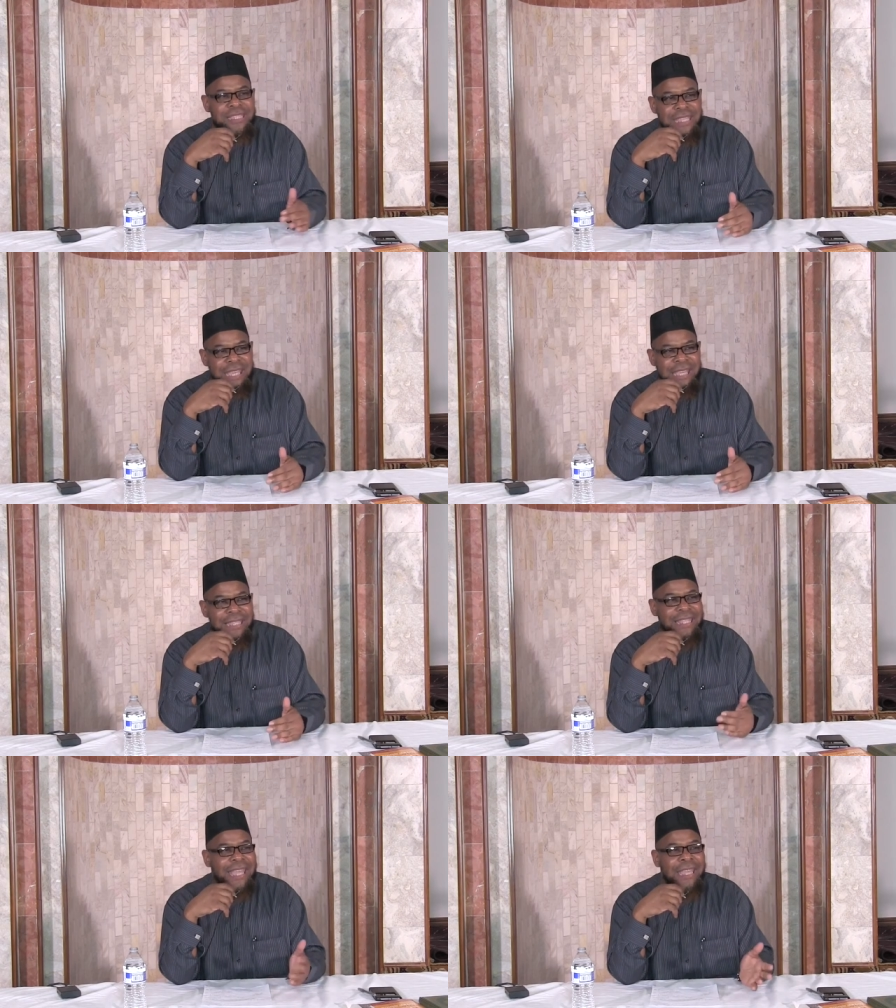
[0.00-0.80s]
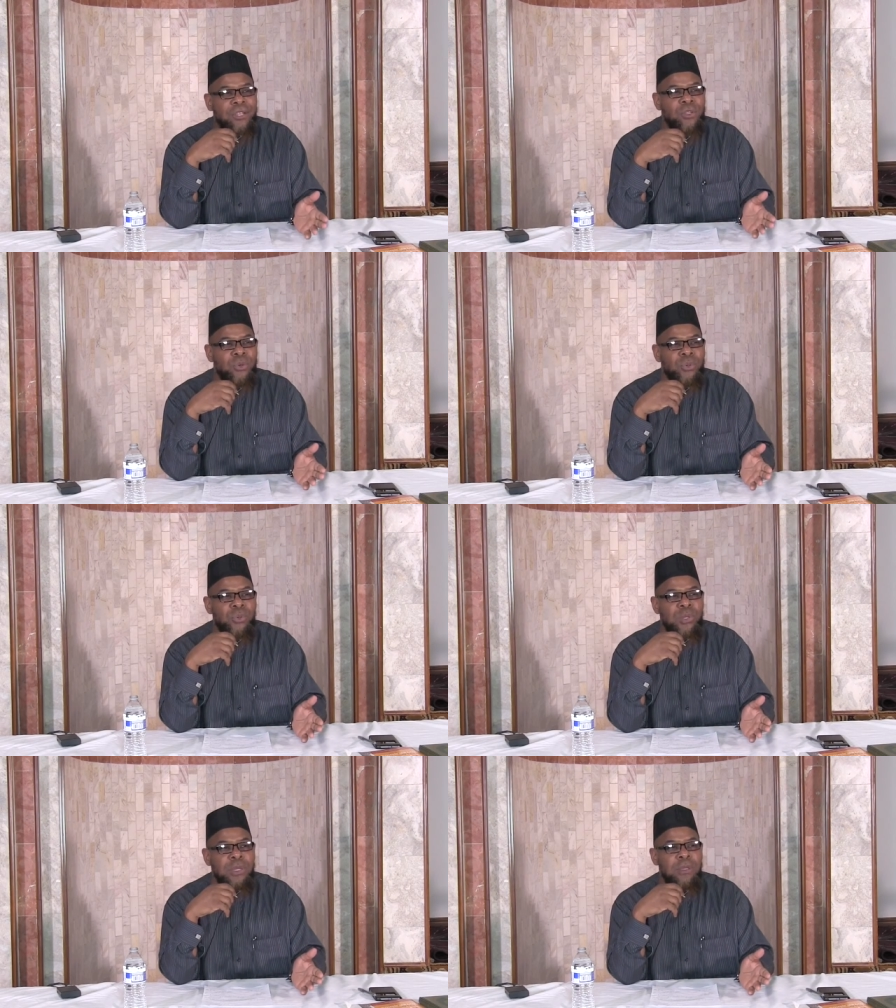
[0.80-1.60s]
the Sikh, the
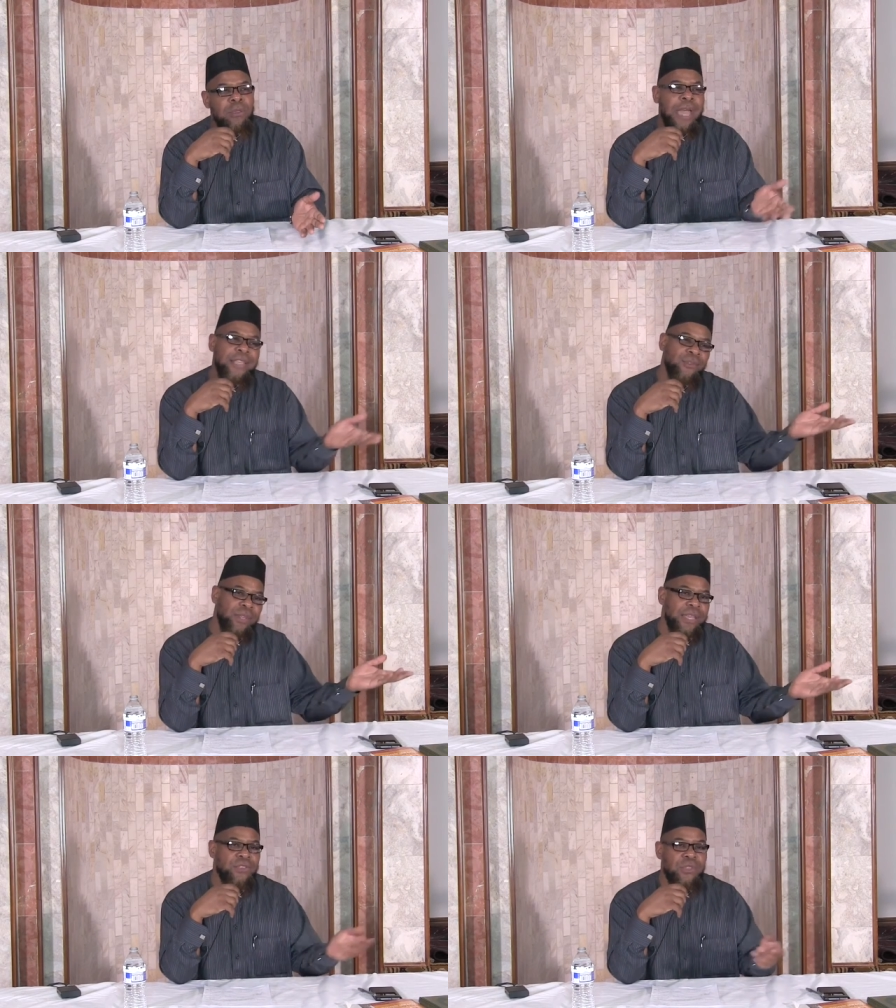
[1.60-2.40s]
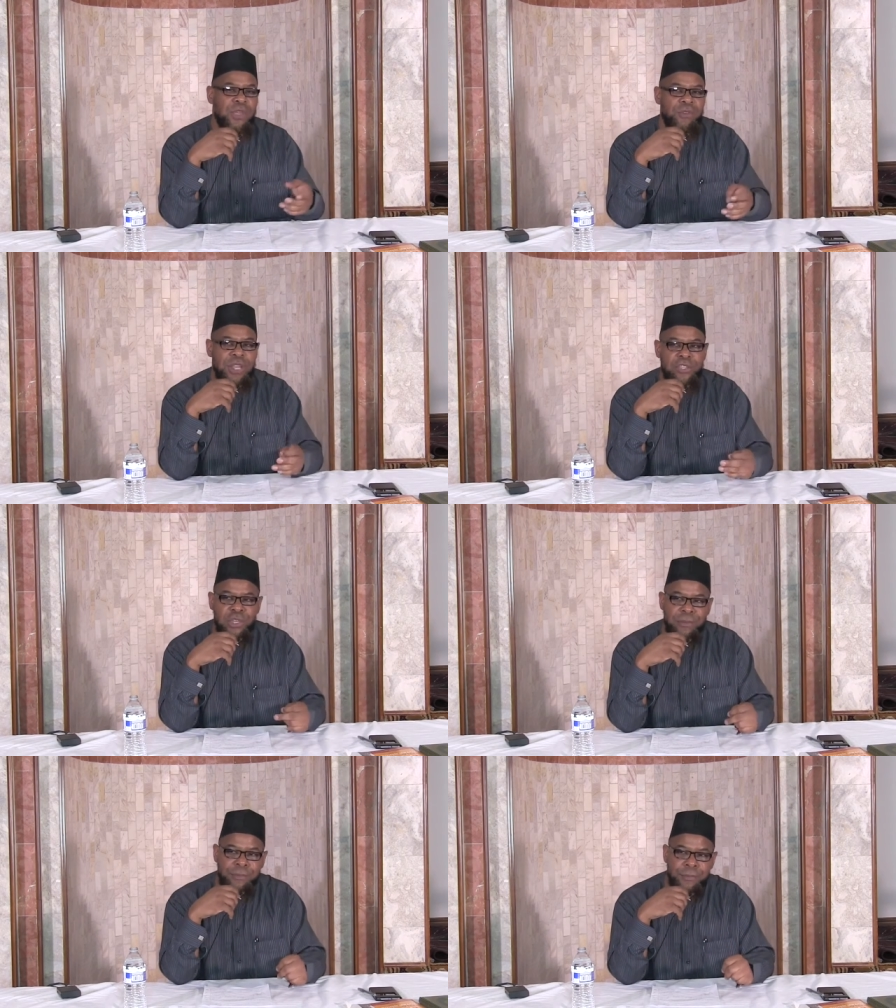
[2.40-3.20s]
Hindu, as it relates to their
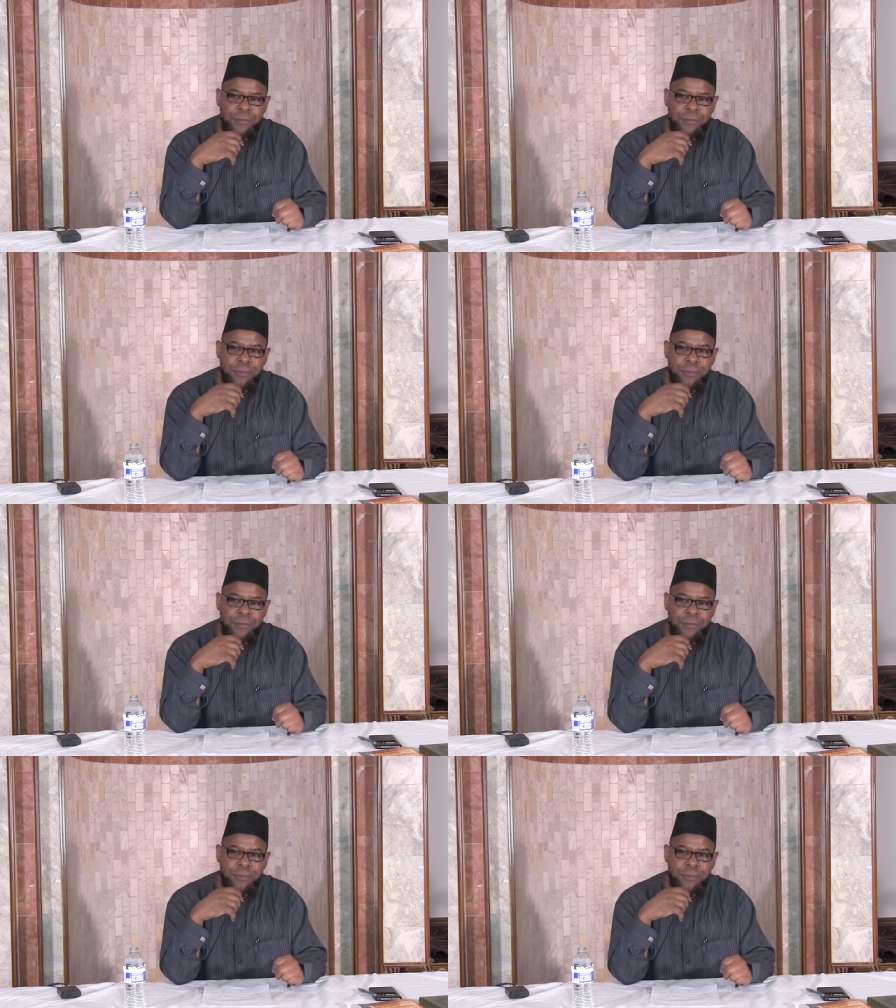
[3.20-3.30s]
religion.